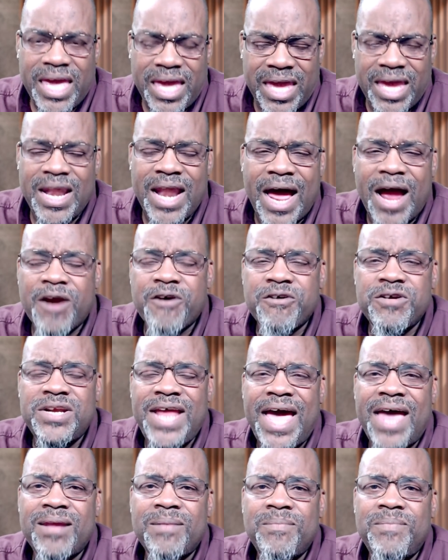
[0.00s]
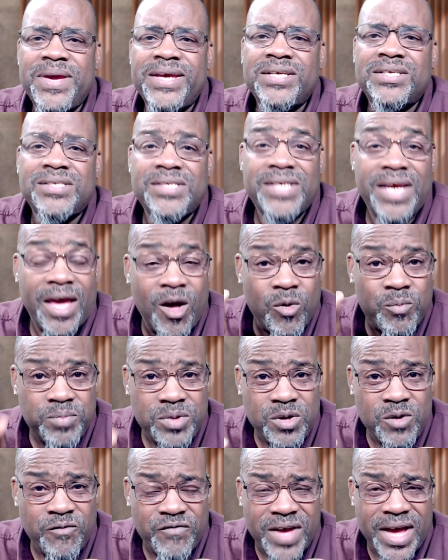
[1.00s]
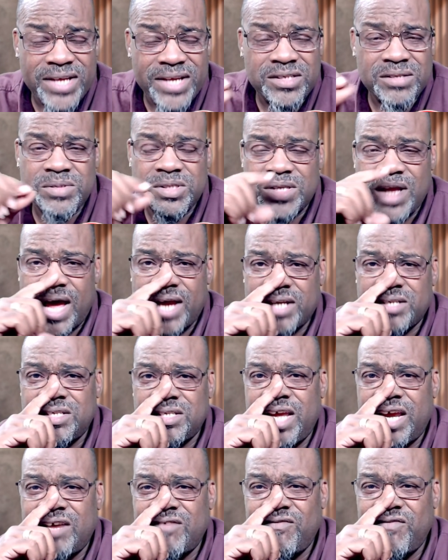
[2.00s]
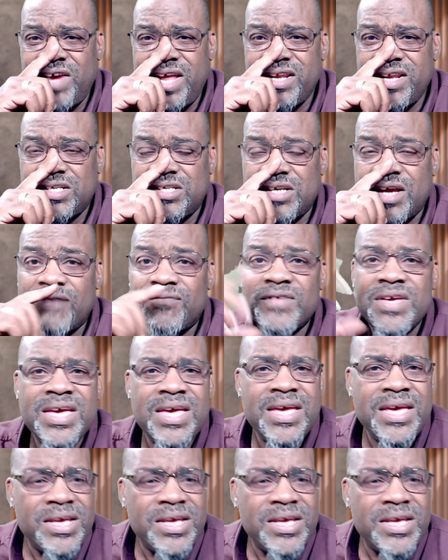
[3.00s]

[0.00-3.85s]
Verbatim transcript: in our database to help you find some stocks to take advantage of.